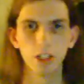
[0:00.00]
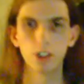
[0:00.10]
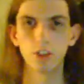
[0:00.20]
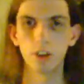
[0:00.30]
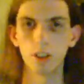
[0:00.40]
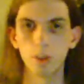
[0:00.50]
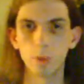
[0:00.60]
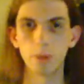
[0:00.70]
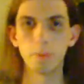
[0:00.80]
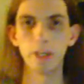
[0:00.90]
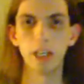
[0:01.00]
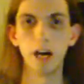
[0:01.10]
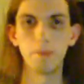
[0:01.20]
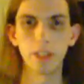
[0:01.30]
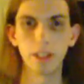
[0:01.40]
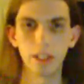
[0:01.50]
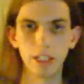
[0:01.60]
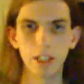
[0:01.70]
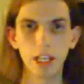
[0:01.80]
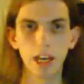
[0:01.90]
struggle with becoming the
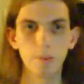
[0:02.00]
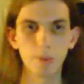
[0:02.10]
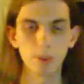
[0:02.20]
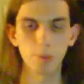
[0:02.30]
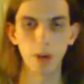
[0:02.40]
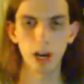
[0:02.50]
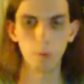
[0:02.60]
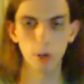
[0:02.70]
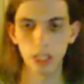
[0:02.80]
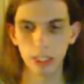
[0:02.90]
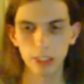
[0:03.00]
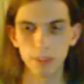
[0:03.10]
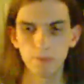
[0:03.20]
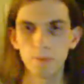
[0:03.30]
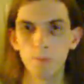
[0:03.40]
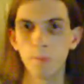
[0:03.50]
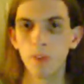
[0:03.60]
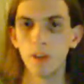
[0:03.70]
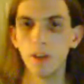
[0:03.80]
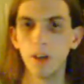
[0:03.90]
leader that Optimus Prime was.
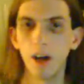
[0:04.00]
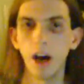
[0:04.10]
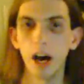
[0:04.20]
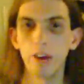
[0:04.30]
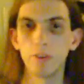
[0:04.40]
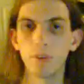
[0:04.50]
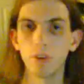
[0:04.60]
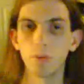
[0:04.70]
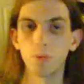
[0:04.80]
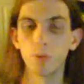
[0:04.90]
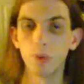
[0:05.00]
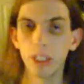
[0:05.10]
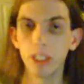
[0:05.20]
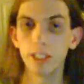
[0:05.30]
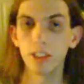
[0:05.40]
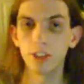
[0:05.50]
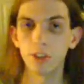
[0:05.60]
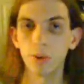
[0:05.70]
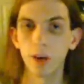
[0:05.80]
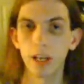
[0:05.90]
I really
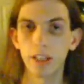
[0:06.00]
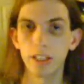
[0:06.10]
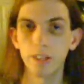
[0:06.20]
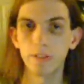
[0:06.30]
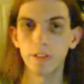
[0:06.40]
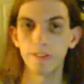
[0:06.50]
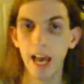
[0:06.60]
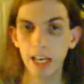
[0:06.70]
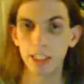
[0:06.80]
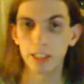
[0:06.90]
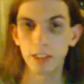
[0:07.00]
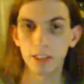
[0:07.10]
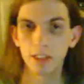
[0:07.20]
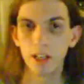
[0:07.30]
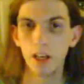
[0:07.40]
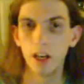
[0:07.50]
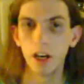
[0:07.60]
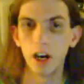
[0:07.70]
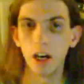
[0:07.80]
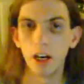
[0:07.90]
enjoyed the different factions.
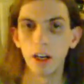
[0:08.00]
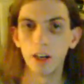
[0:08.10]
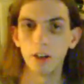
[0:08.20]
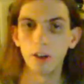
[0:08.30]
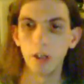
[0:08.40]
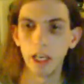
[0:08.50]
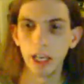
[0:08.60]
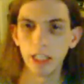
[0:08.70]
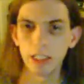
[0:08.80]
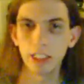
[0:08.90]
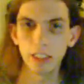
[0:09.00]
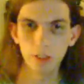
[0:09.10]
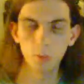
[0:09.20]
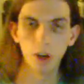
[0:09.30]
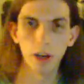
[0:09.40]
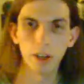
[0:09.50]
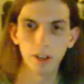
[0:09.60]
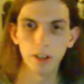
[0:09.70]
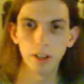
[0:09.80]
In Season 1,